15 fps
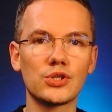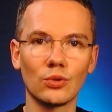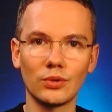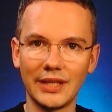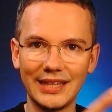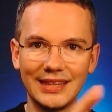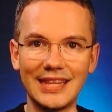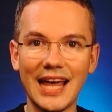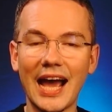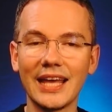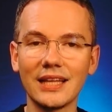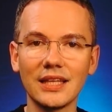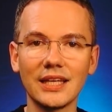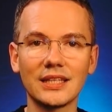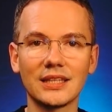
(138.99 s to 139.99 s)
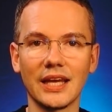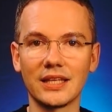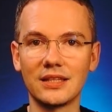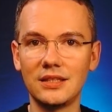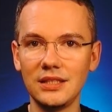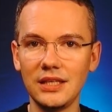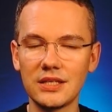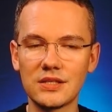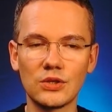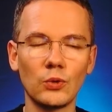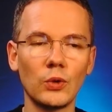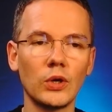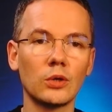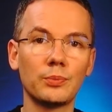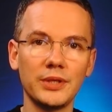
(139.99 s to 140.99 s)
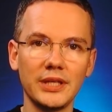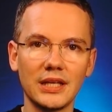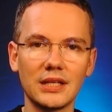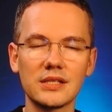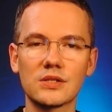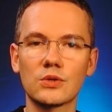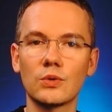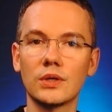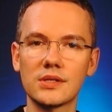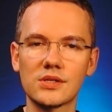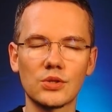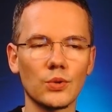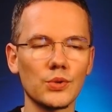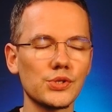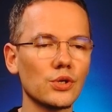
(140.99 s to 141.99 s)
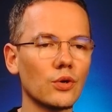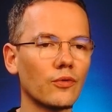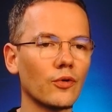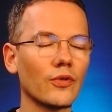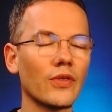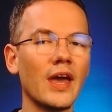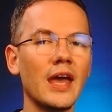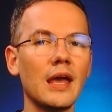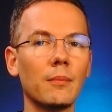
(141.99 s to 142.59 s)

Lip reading: so the dialect like TSQL, PLSQL, and so on and so forth,